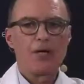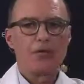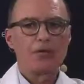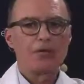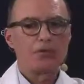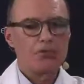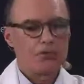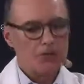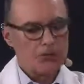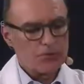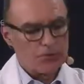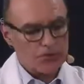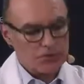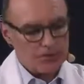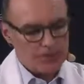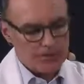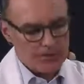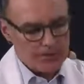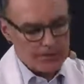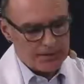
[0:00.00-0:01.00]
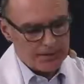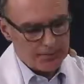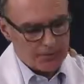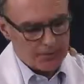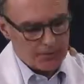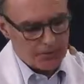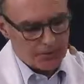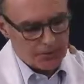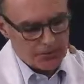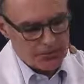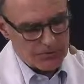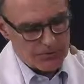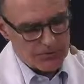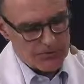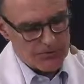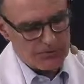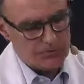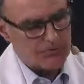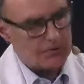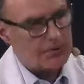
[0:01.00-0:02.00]
always use some at the port
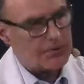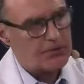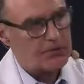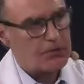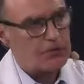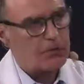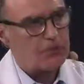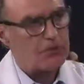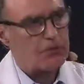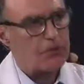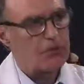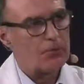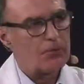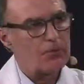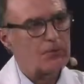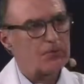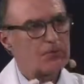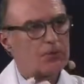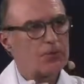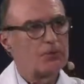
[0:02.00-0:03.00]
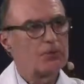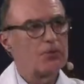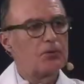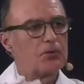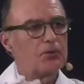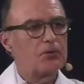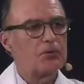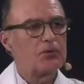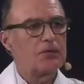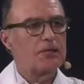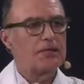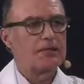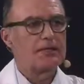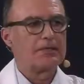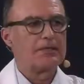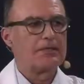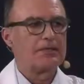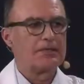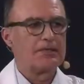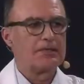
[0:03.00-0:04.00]
of entries. Always some local
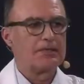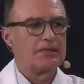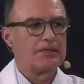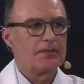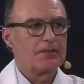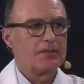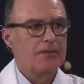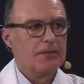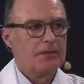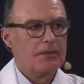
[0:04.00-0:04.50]
anesthesia.